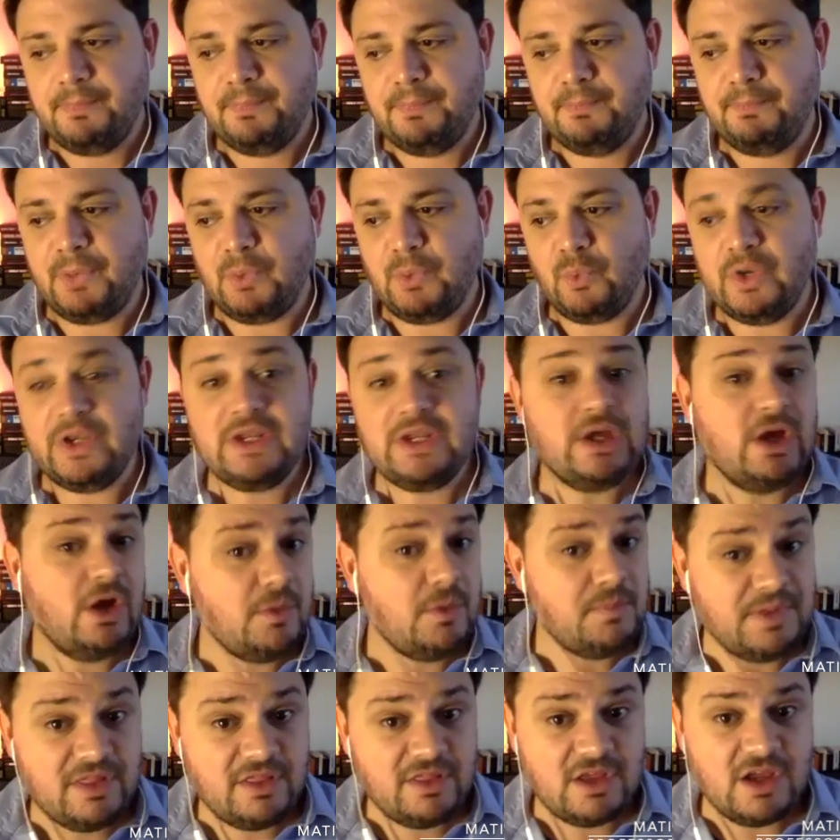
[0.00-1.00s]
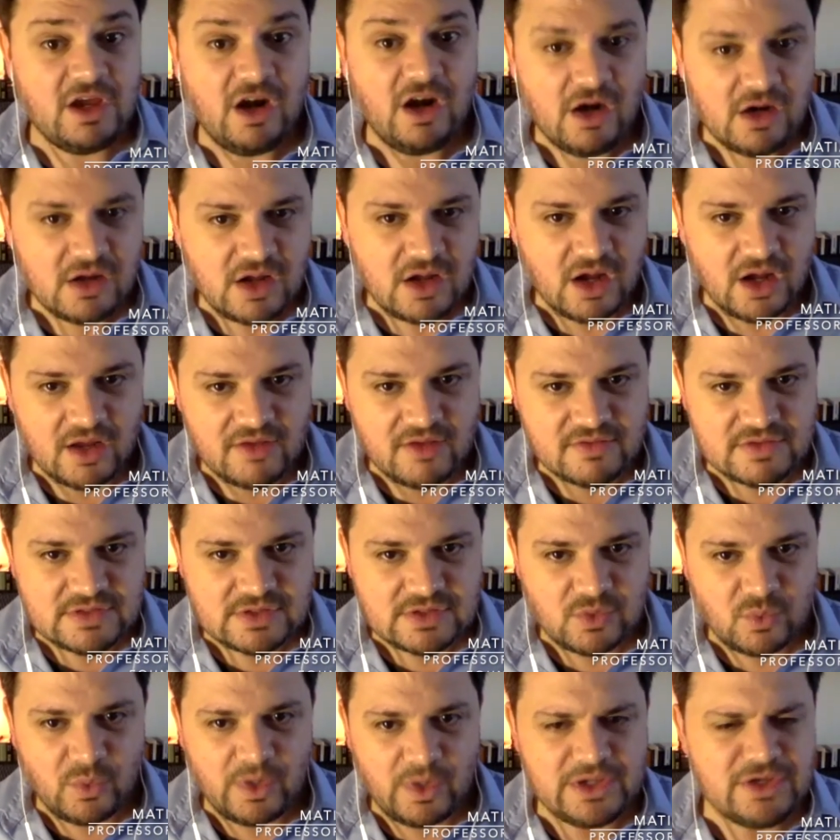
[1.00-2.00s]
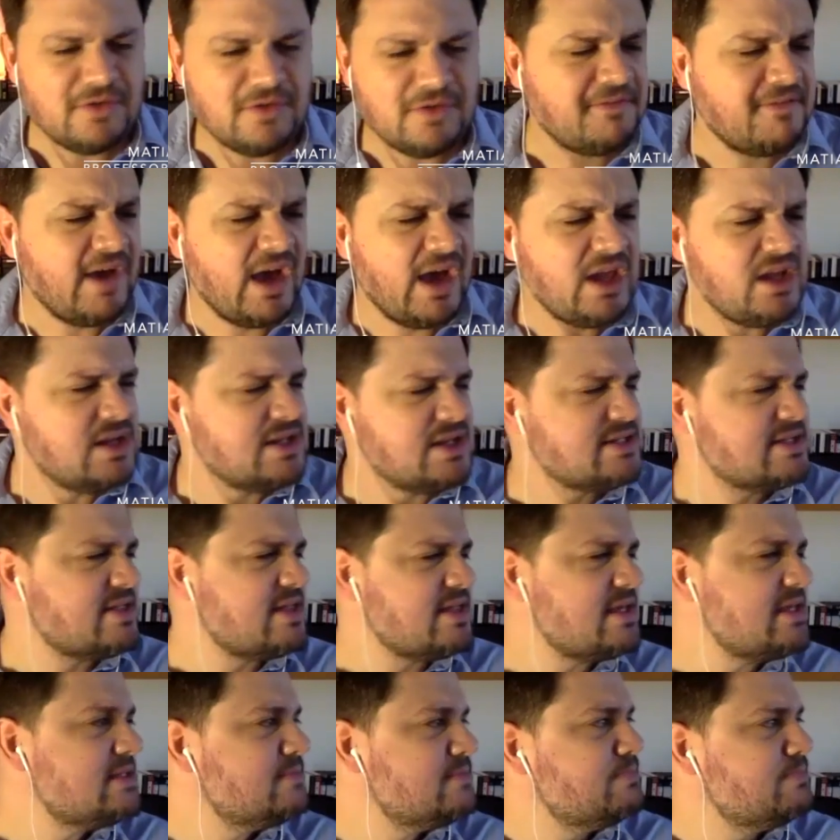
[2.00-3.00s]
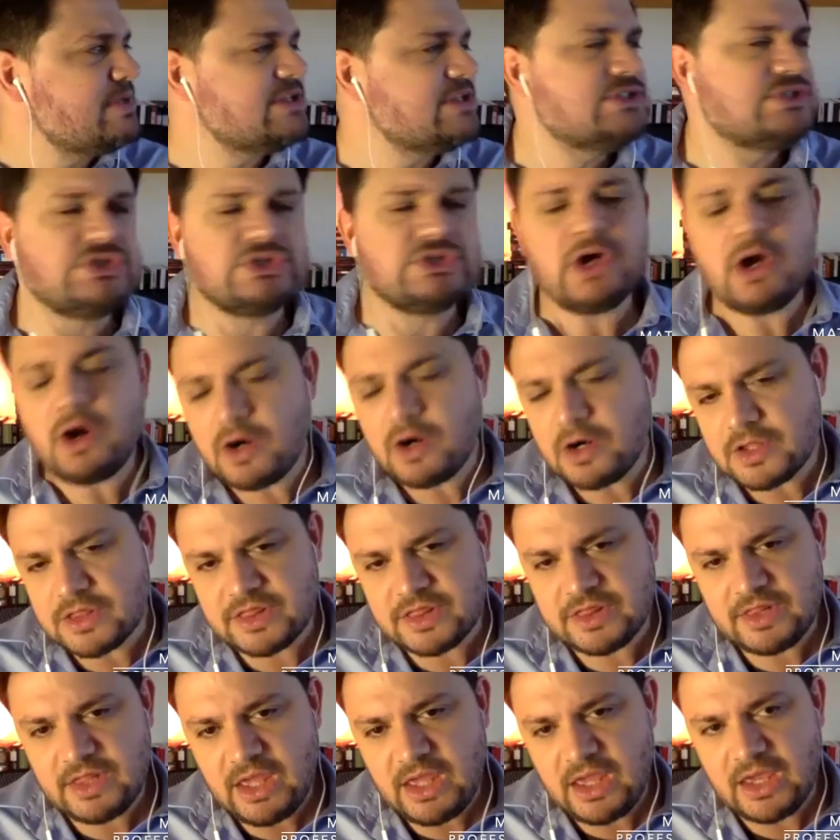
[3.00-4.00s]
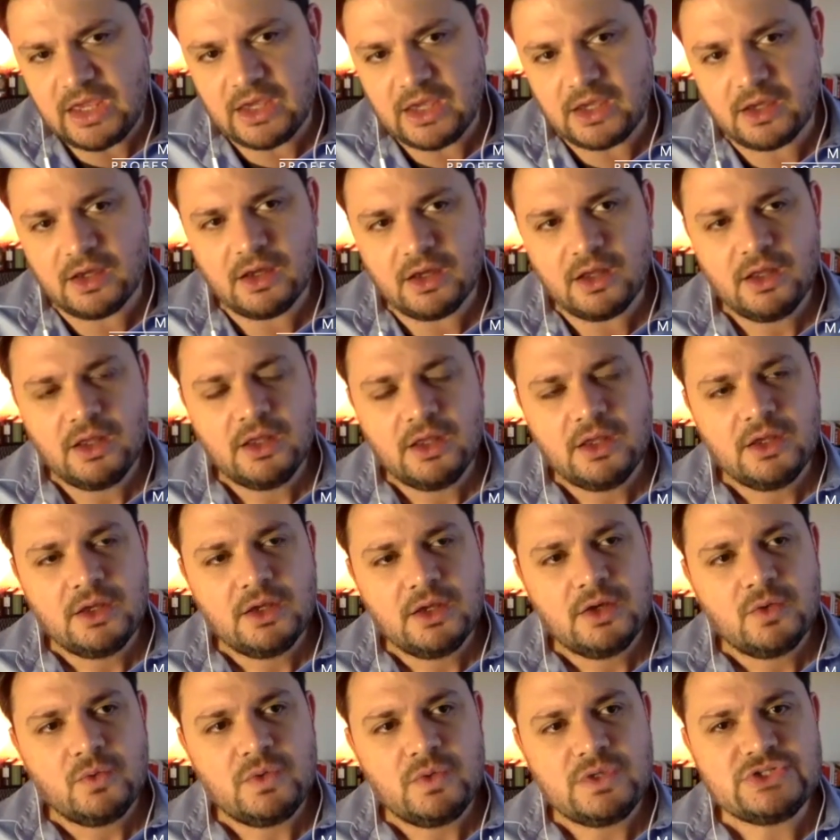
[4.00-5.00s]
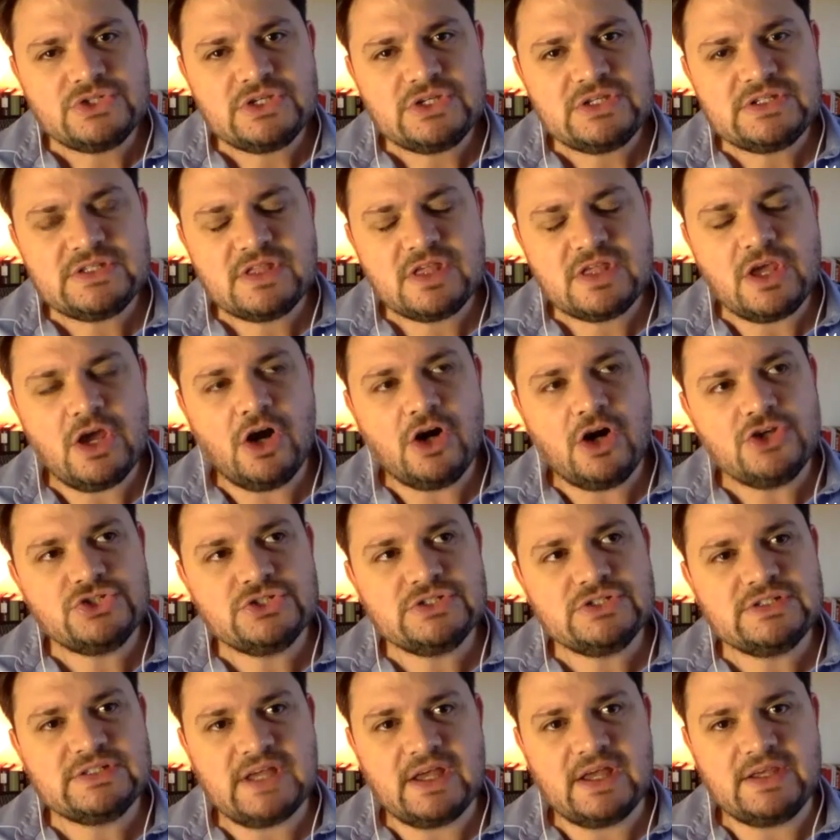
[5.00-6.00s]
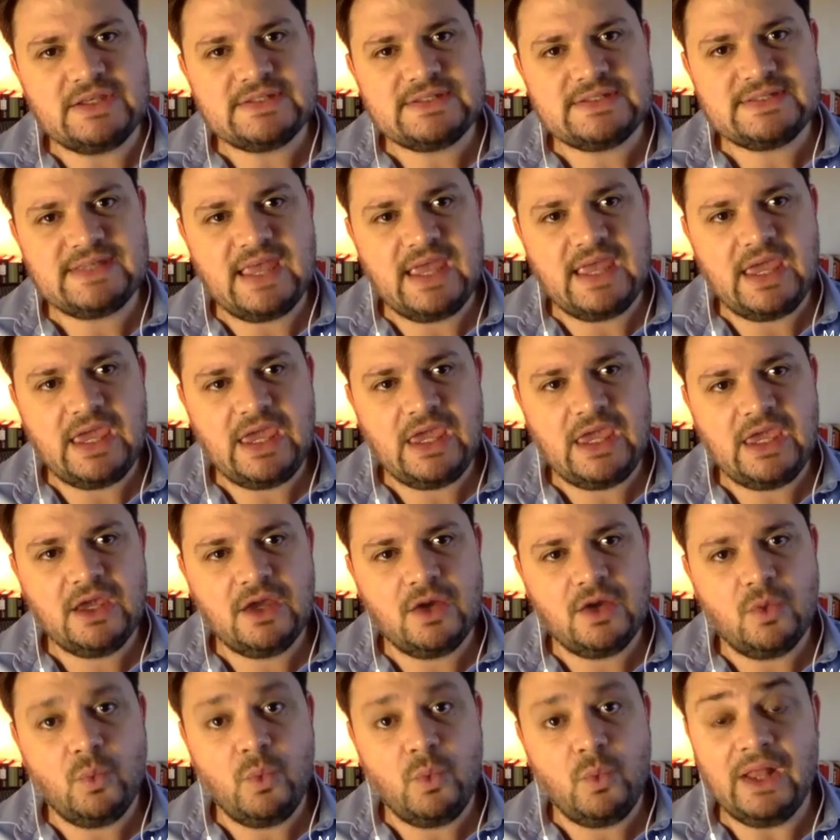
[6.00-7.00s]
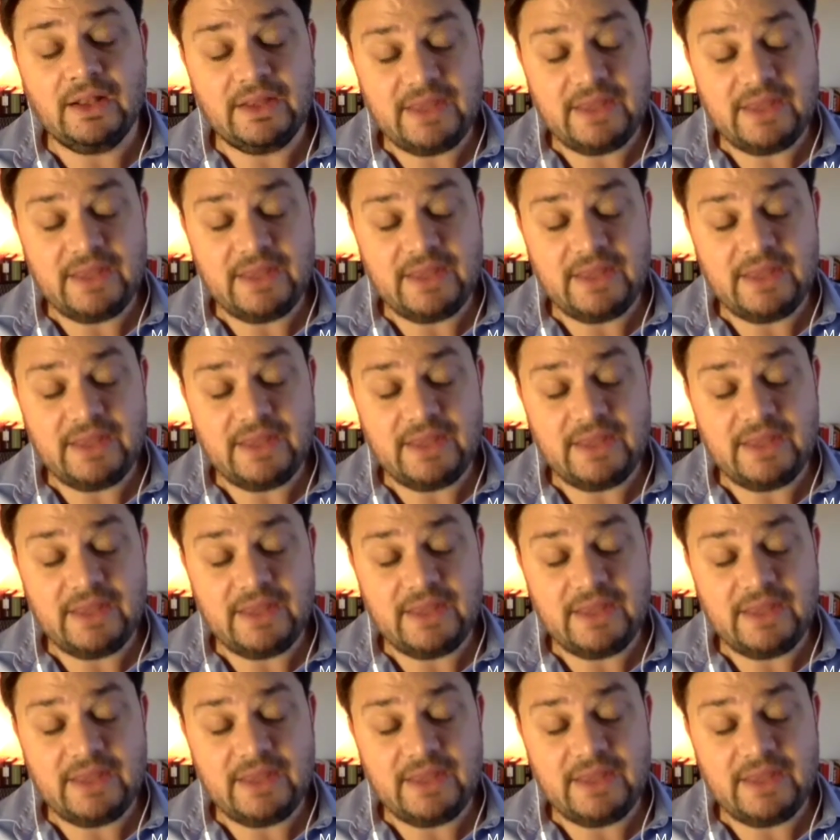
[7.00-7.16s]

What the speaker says: But when you open the archives, what you find is this bizarre thing, which is the Argentine saying, well,